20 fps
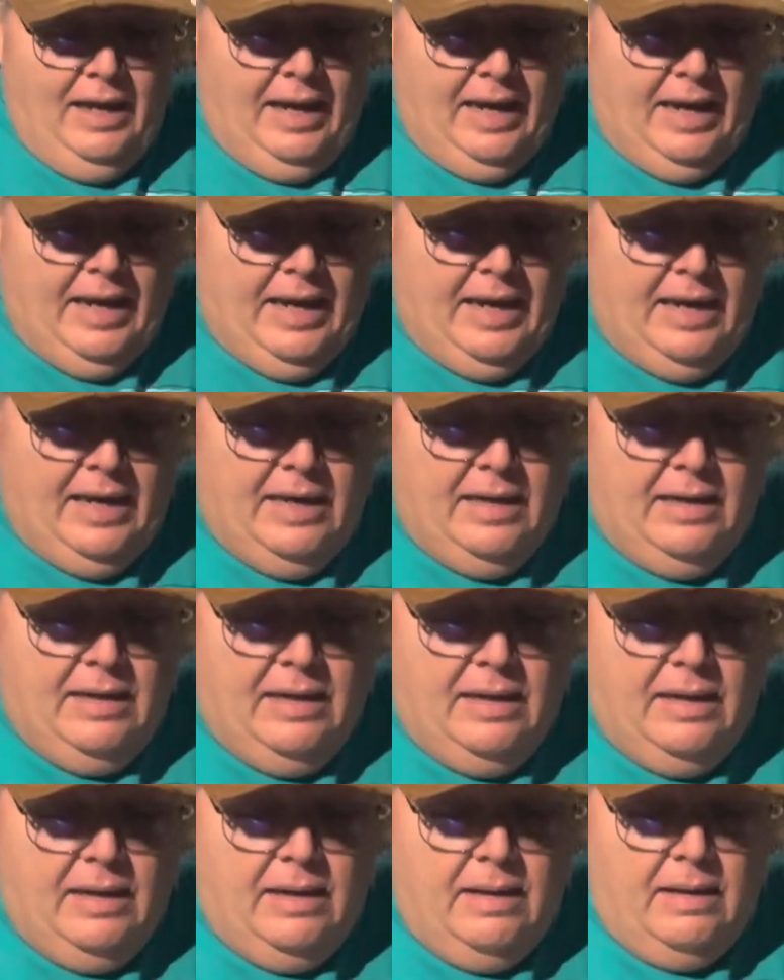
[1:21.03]
And
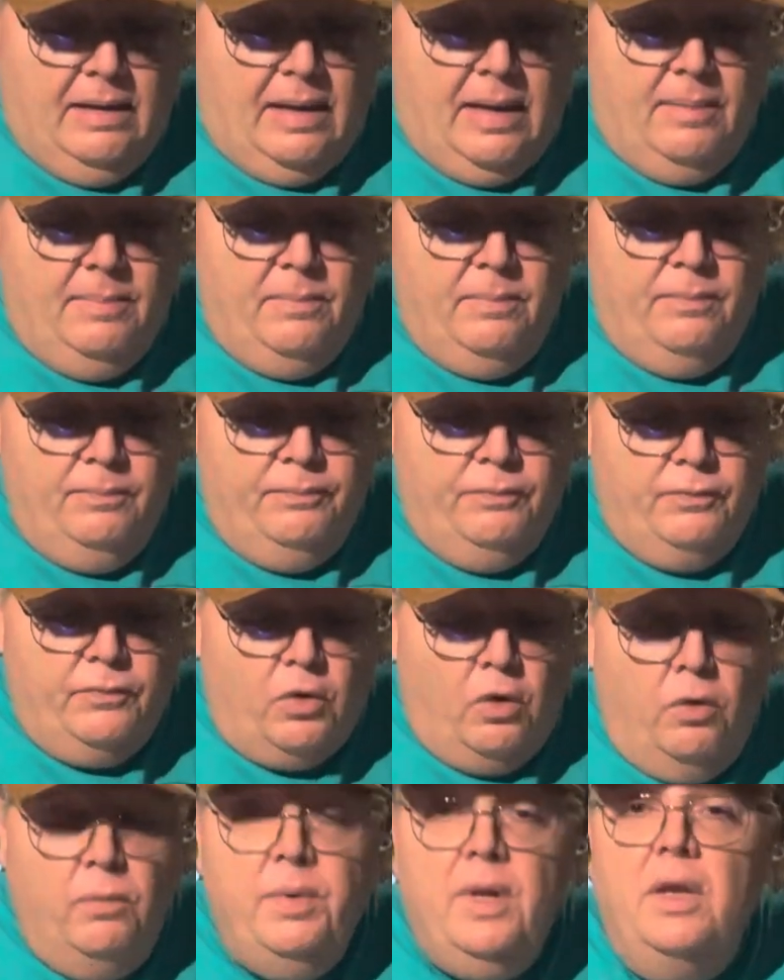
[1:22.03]
I
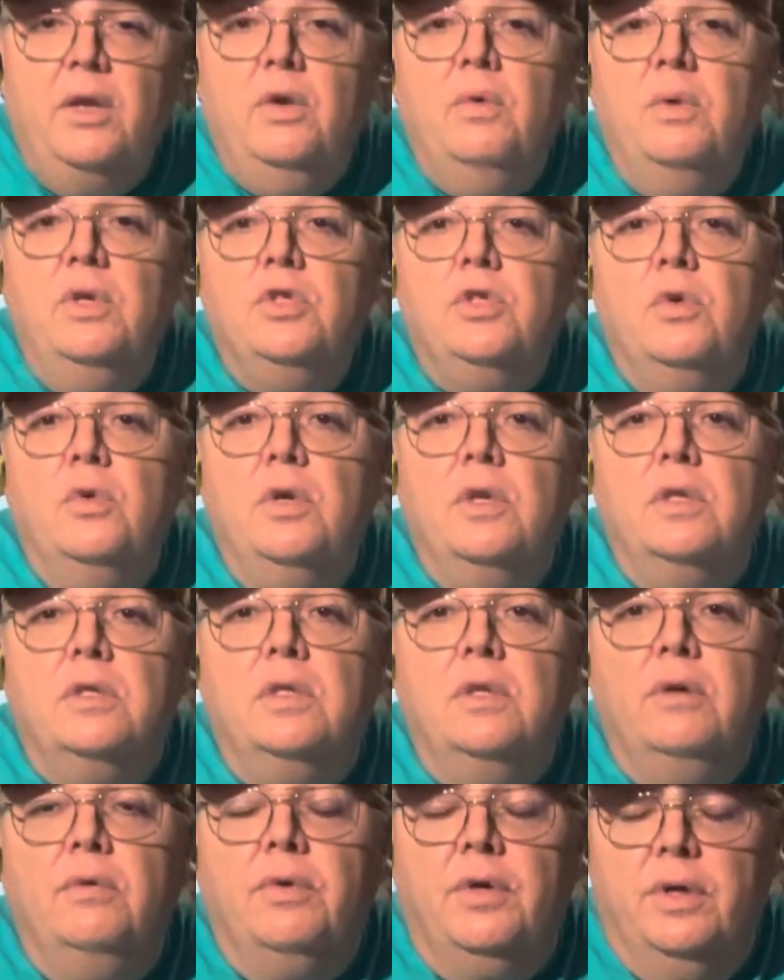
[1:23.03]
hope that you enjoy the
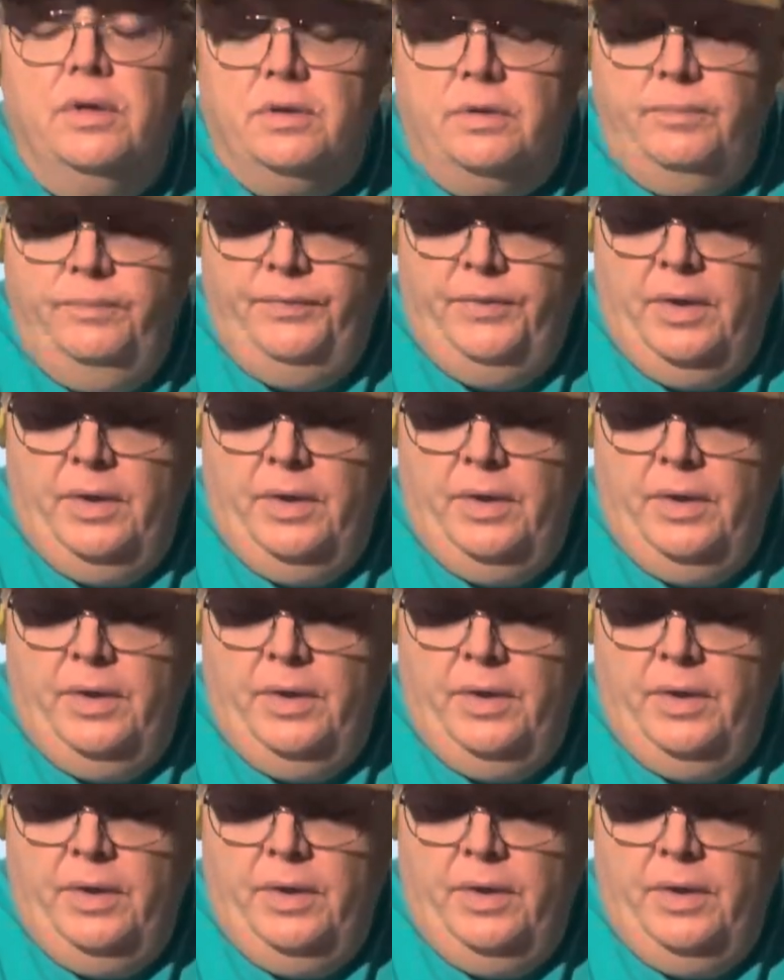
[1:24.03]
series.